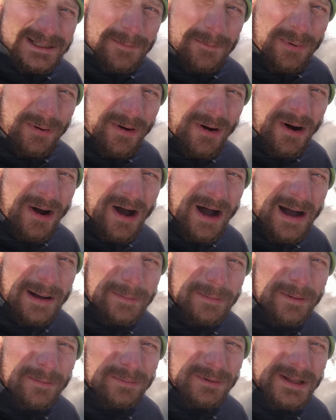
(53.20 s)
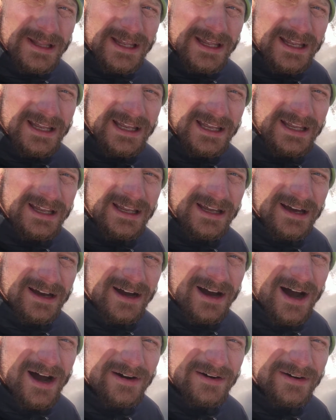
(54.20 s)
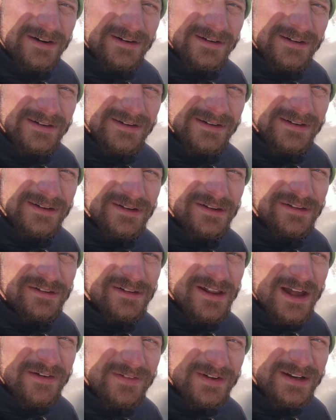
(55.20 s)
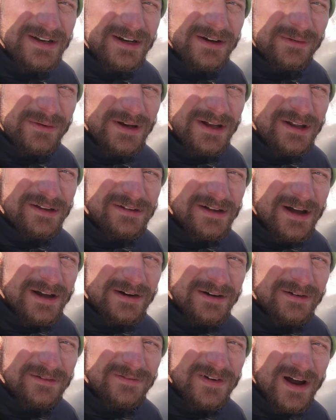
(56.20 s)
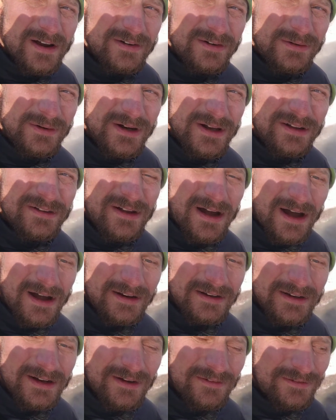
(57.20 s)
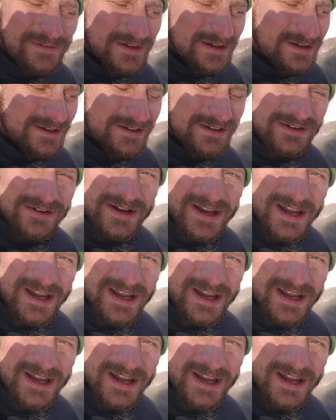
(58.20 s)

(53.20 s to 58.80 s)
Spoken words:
probably 107 degrees, 105 degrees, hot enough that you